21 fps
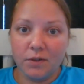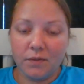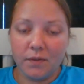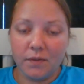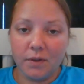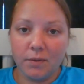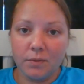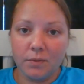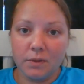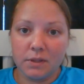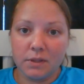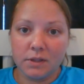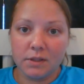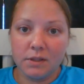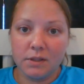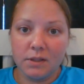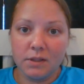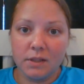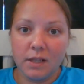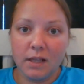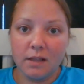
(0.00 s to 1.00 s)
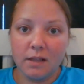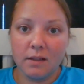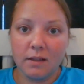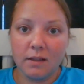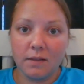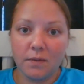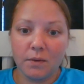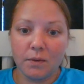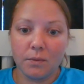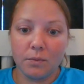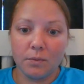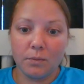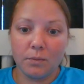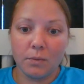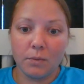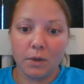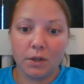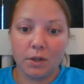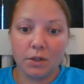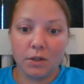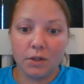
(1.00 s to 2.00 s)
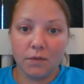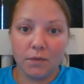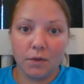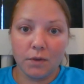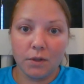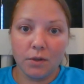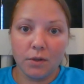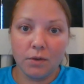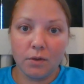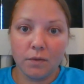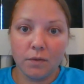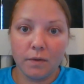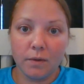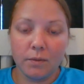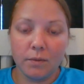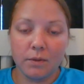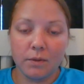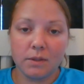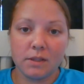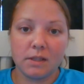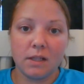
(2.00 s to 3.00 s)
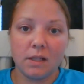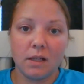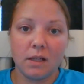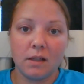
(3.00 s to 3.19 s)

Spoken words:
if it worked good for you, or if it was